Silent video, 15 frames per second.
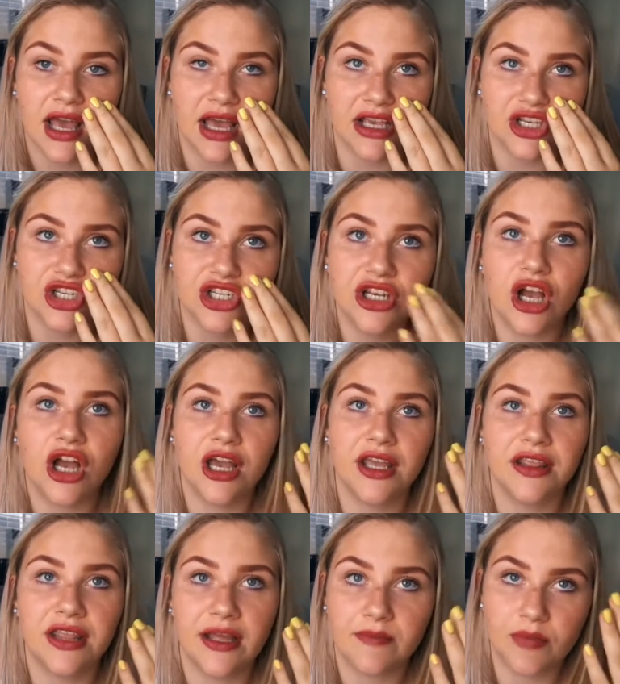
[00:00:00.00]
a
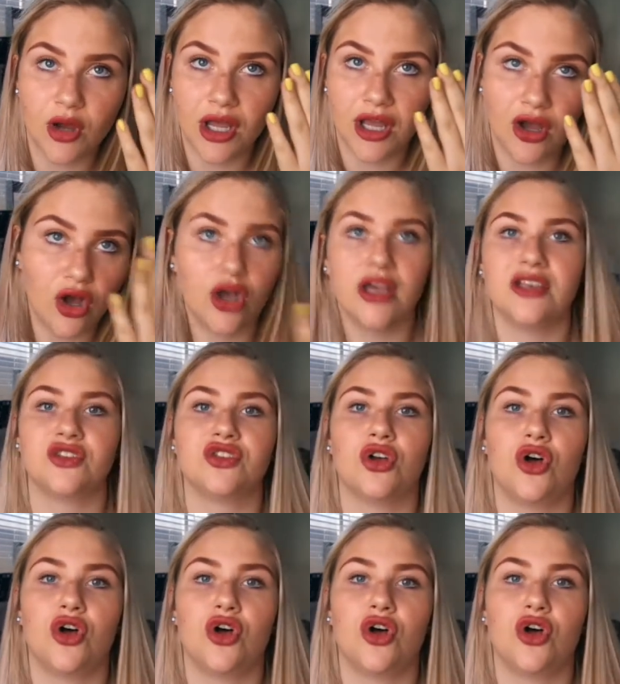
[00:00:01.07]
shine that my eyes